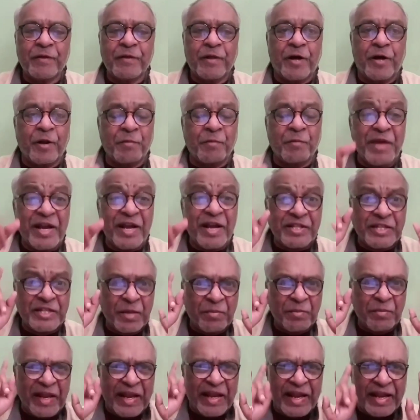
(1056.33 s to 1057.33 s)
or make
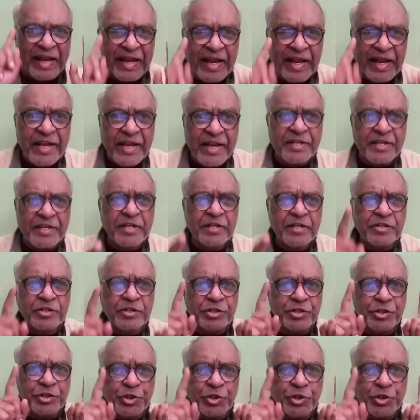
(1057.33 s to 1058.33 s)
them hate
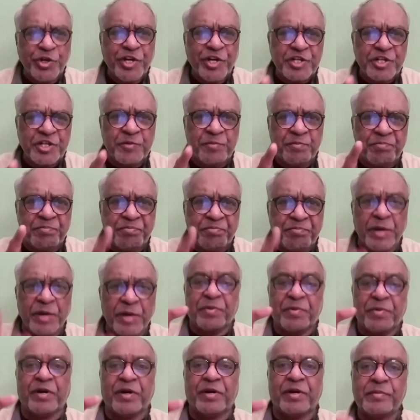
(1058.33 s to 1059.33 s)
Jewish
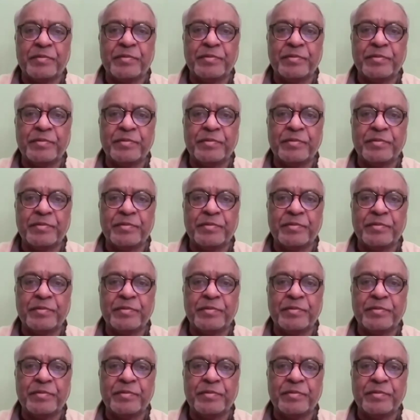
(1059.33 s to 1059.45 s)
people